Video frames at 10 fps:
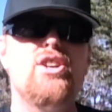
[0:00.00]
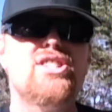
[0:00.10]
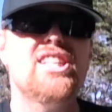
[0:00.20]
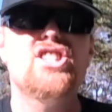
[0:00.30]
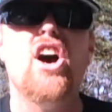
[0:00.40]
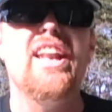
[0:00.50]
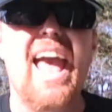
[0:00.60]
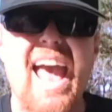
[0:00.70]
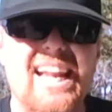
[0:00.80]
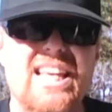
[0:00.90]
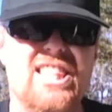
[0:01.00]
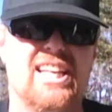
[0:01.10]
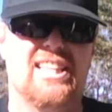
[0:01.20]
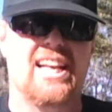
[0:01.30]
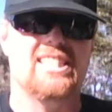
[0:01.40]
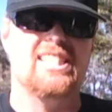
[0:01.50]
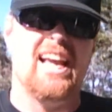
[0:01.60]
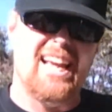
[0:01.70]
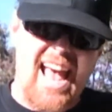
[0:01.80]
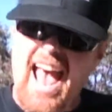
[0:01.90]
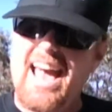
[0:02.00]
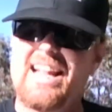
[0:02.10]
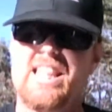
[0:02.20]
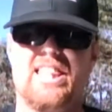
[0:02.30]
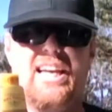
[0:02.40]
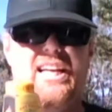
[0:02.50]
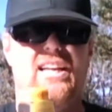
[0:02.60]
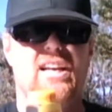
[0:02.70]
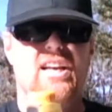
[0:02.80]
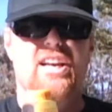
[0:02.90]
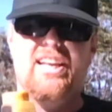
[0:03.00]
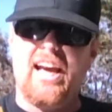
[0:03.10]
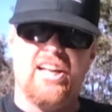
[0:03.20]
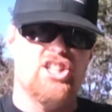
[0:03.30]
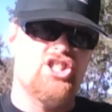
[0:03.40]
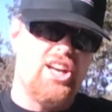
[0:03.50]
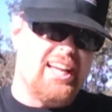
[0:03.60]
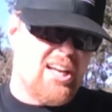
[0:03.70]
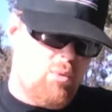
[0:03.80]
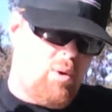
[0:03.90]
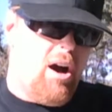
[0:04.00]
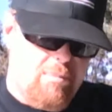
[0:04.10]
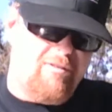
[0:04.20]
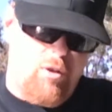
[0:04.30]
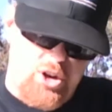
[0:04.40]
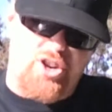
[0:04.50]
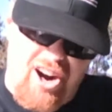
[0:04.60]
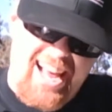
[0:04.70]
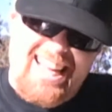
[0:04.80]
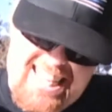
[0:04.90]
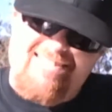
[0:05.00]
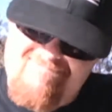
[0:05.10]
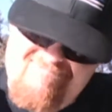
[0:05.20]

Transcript: use this on anything, they say. Anything. You gotta shake it well before trying it.